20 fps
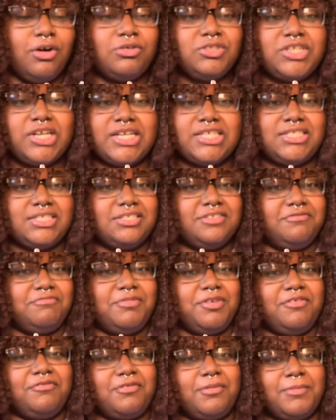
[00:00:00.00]
traces of
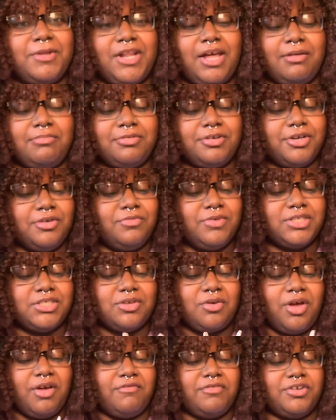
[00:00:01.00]
being from a library
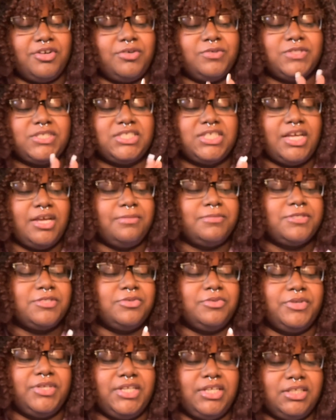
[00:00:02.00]
whatsoever, no stamps,
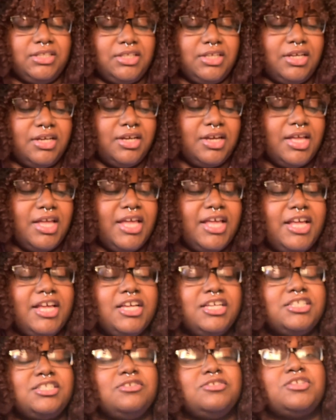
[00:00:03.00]
no anything.
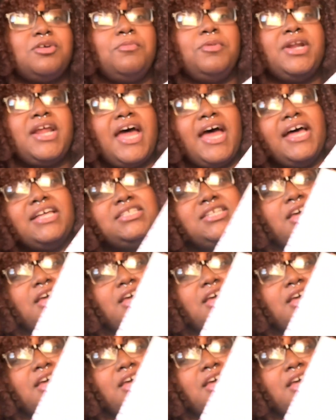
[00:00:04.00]
So someone had to